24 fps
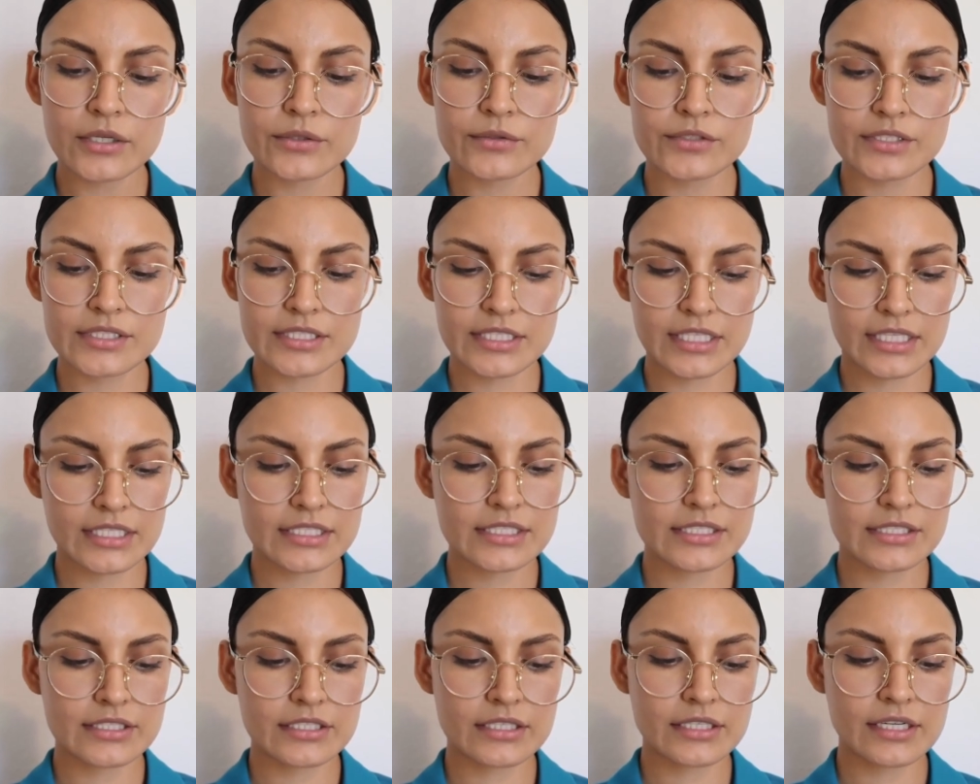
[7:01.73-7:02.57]
who
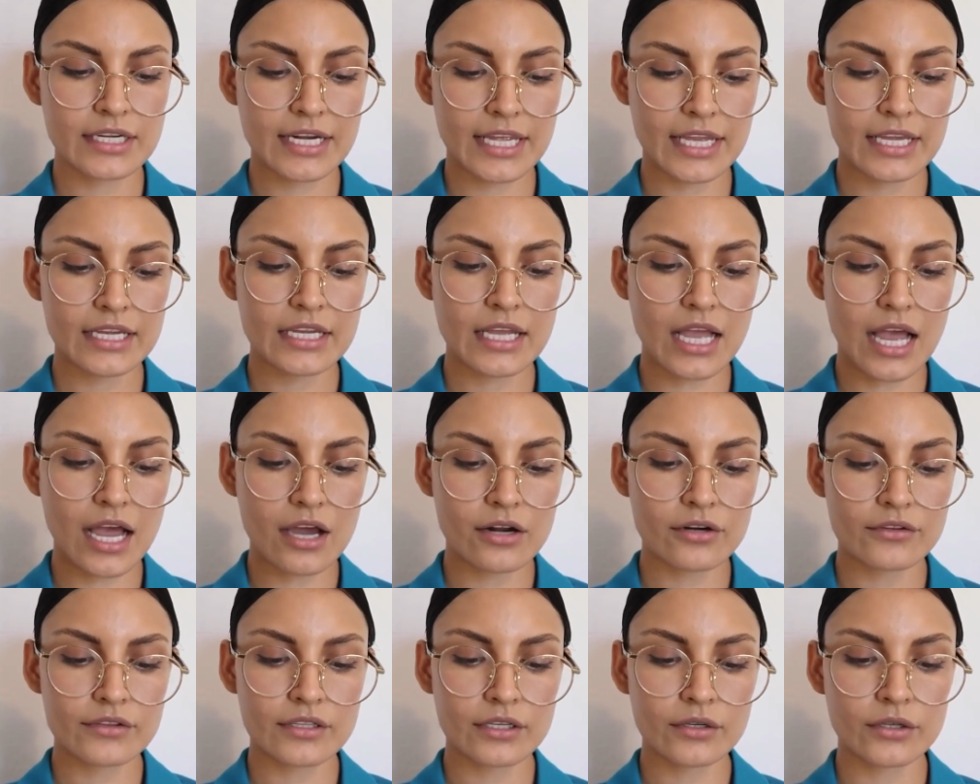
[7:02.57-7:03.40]
sticks their neck
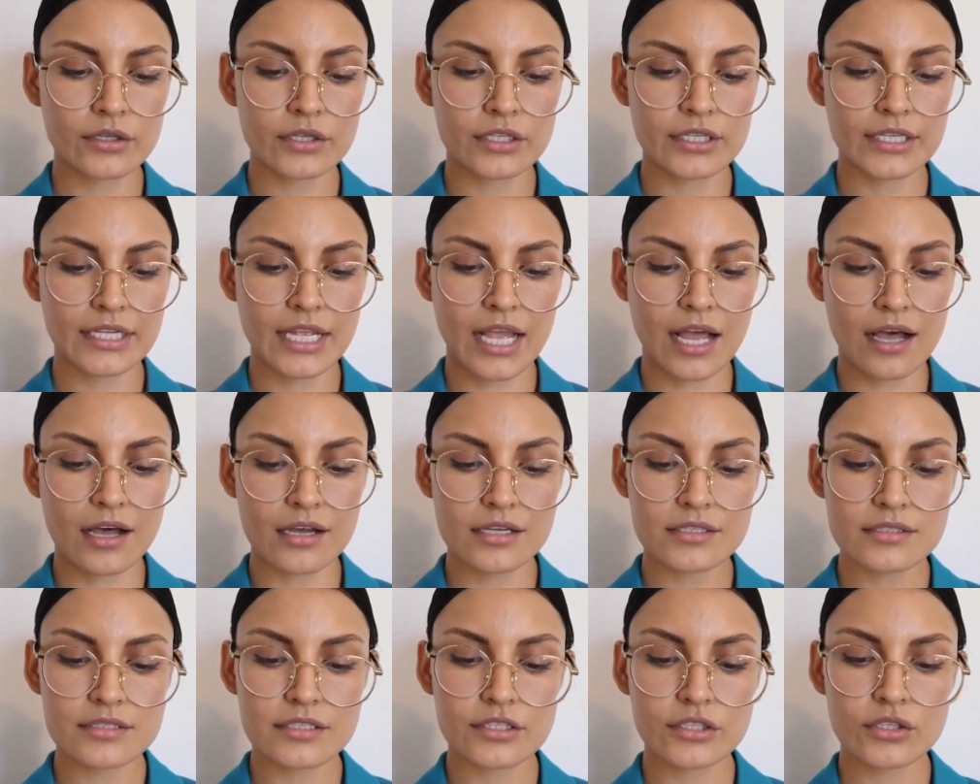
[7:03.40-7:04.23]
out of the good
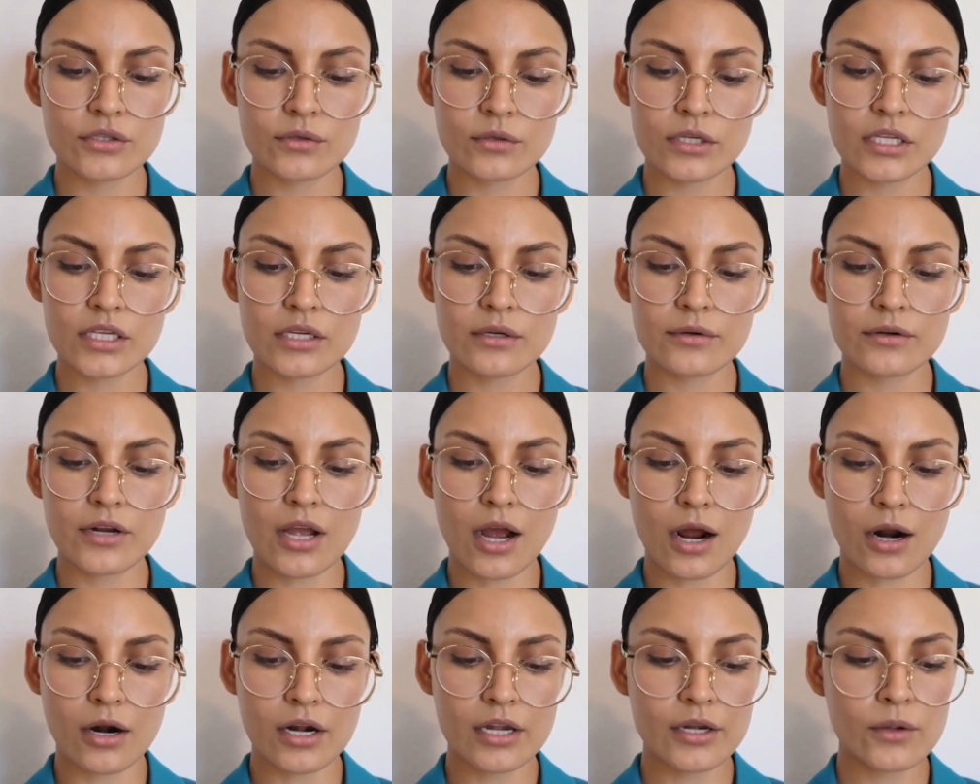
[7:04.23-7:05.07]
cause, Judy could
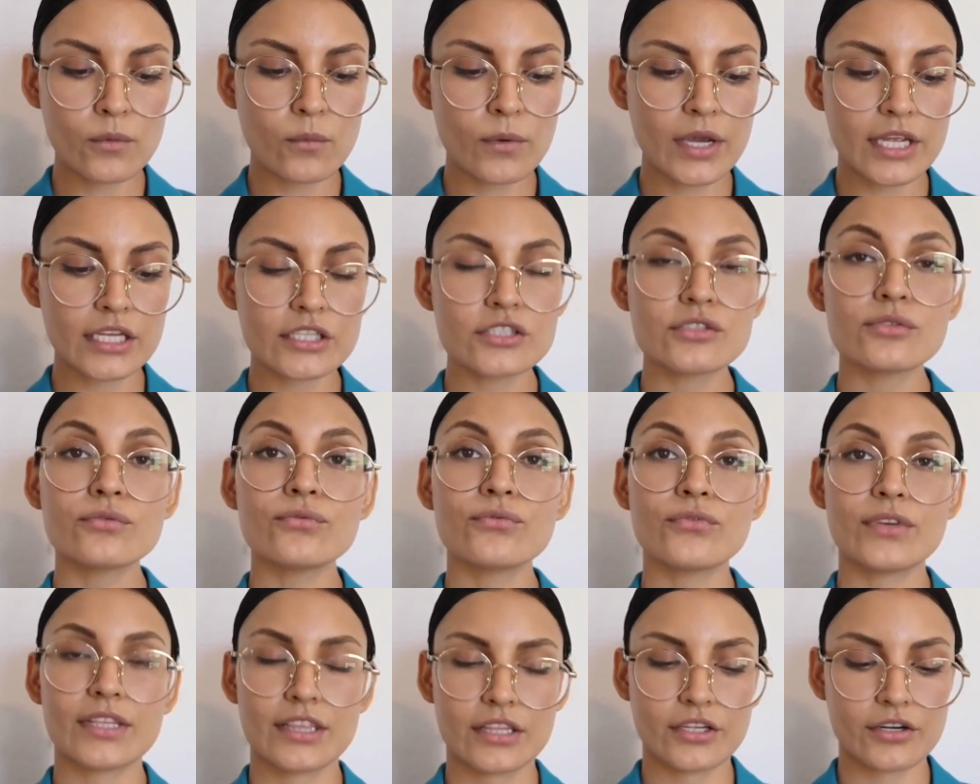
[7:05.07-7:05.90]
hardly wait to
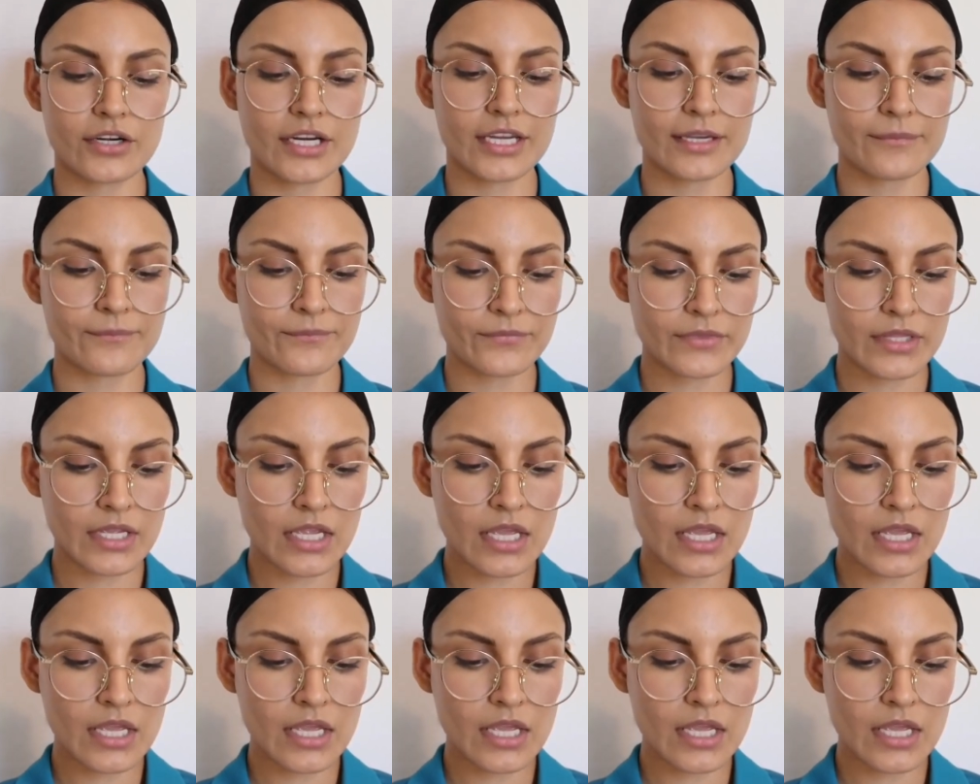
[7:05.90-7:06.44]
5th grade.